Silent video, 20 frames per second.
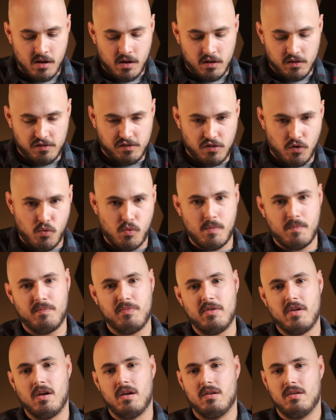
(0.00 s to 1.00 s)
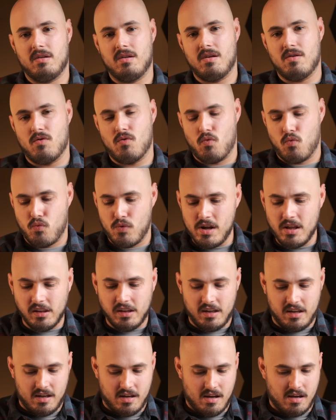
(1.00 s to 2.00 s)
So
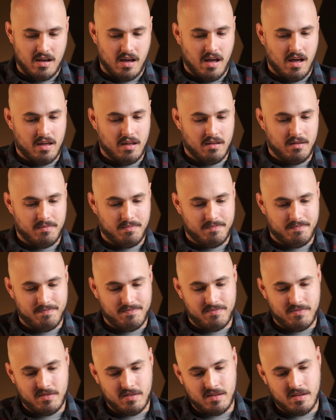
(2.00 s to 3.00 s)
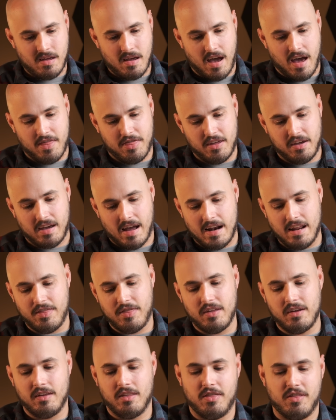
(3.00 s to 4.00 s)
really, I think
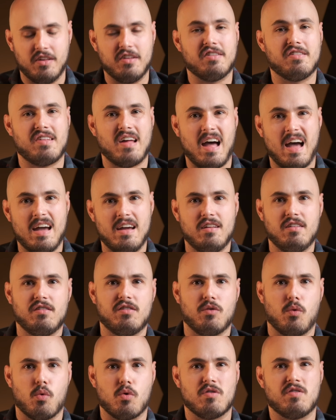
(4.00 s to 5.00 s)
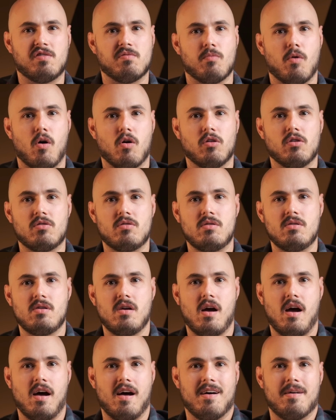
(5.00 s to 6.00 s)
anything this size or smaller
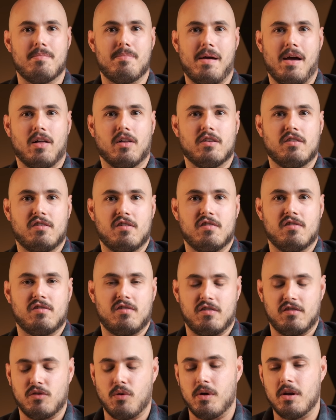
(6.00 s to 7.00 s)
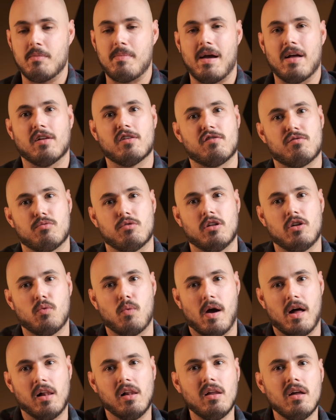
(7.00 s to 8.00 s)
is going to balance really
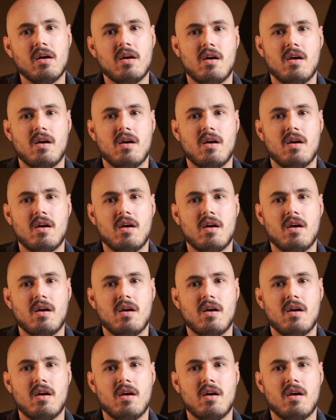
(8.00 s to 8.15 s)
well.